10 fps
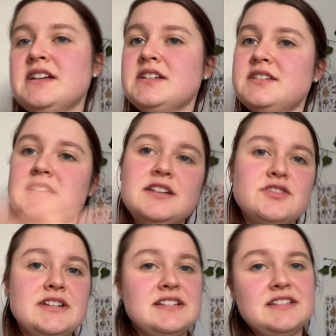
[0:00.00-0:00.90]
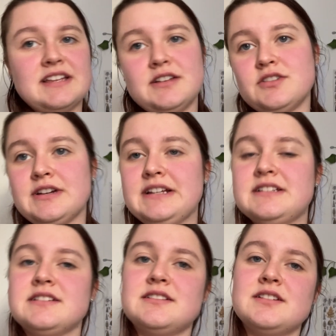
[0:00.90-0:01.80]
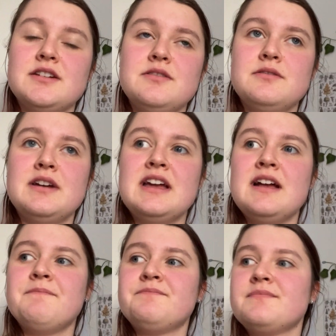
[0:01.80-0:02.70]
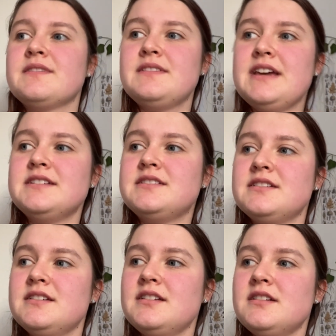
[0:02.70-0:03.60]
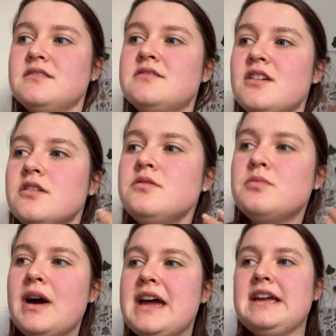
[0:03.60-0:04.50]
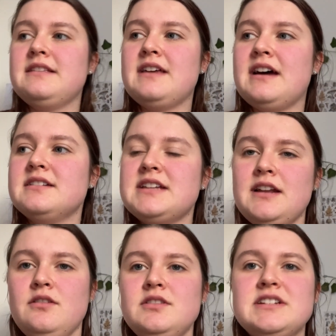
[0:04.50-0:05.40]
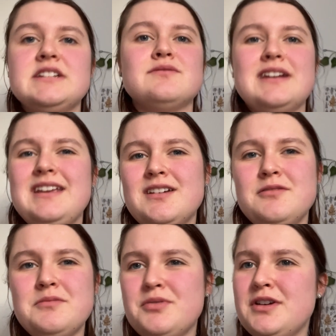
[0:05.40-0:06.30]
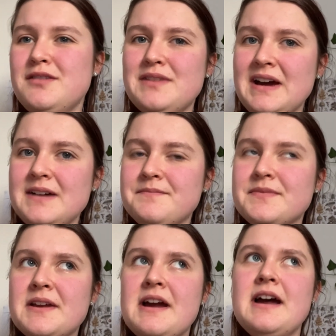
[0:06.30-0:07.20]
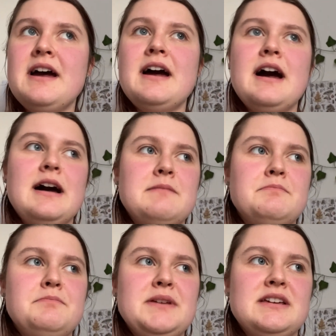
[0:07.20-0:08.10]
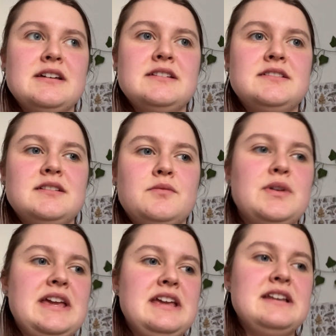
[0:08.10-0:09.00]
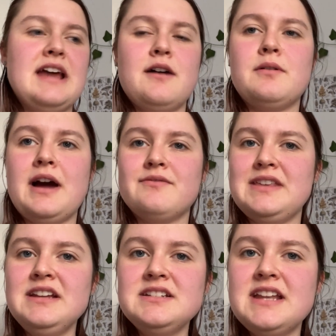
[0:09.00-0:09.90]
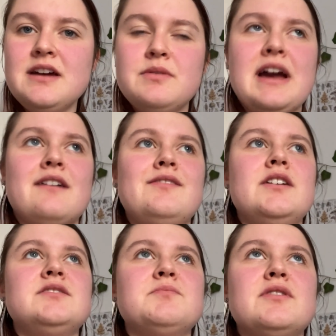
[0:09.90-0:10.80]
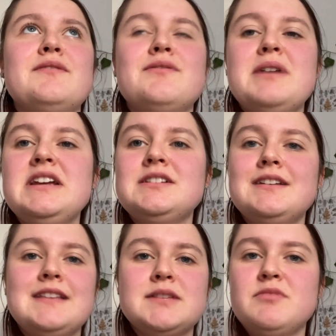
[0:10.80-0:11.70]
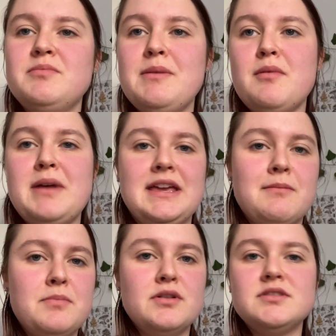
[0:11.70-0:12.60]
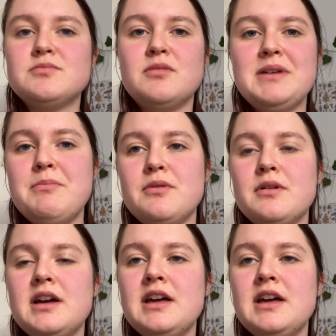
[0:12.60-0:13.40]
centuries and centuries, so there's no way that technology is really going to improve that, because we now have the internet, we have loads more information, there's more people making books, more people